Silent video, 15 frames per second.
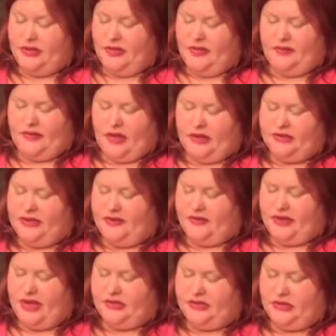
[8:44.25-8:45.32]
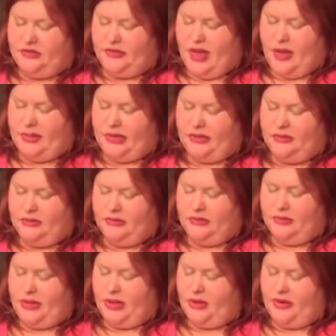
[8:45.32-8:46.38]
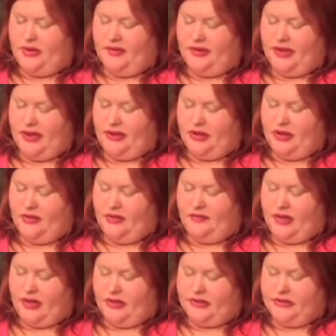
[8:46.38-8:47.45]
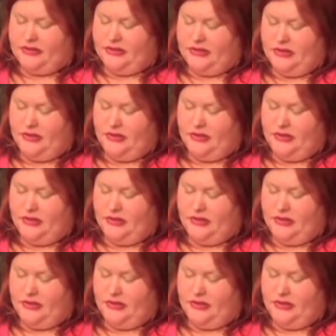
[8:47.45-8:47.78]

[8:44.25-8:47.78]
the fox never catching the rabbit, the bear never gaining on the fox.